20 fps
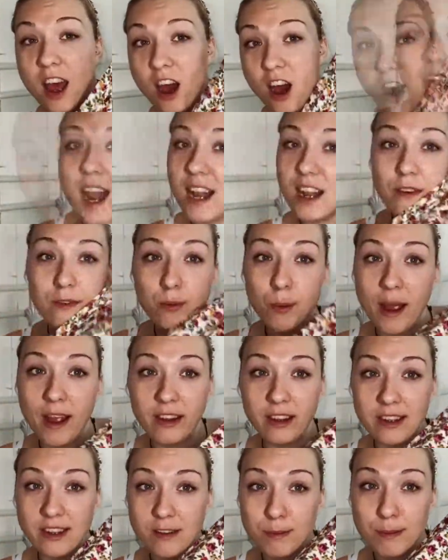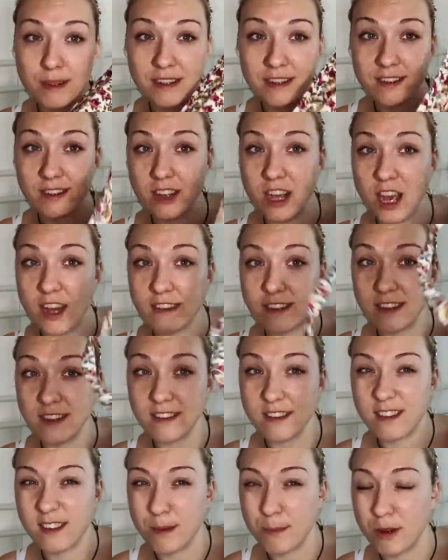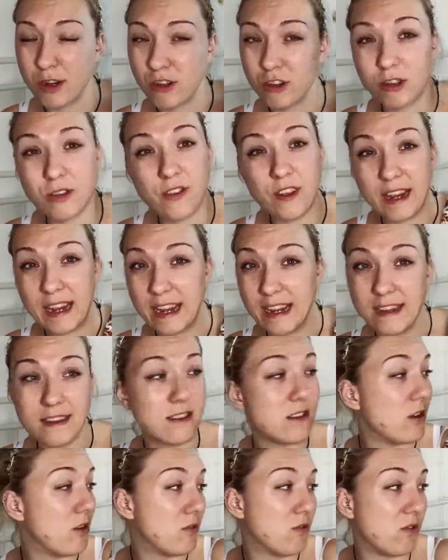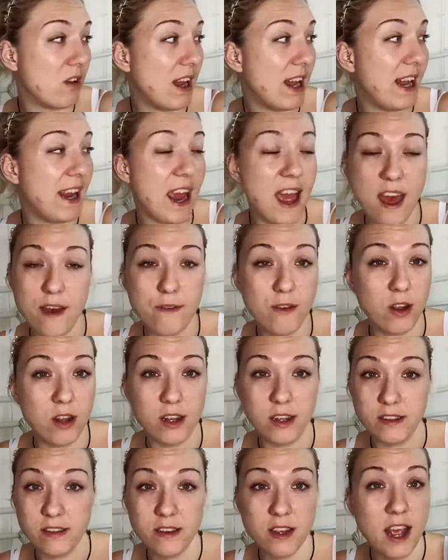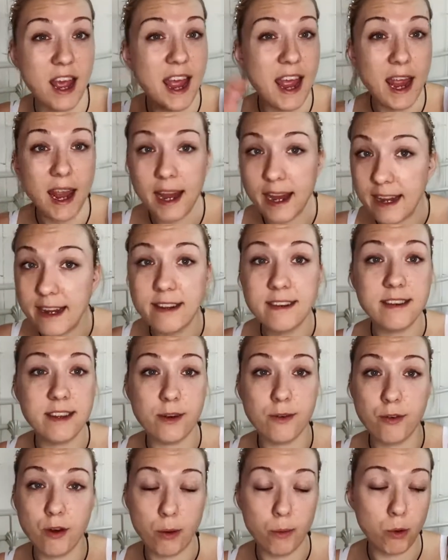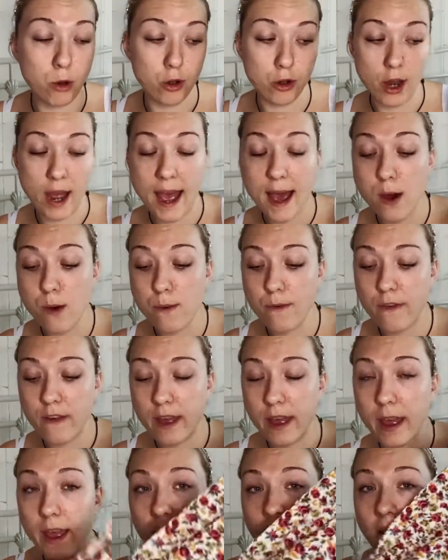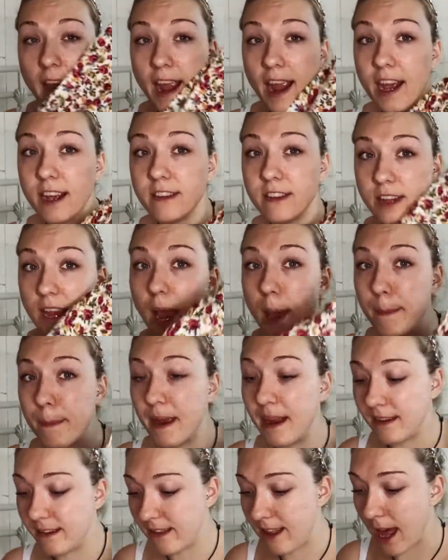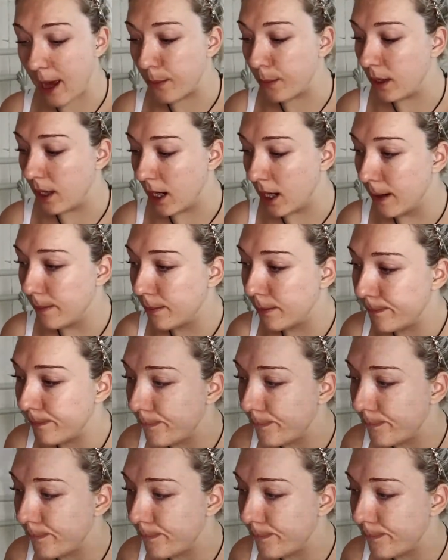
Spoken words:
I love wearing these midi skirts in the summer. I just think it's a really effortless, easy throw on outfit. So yeah, I picked that one up.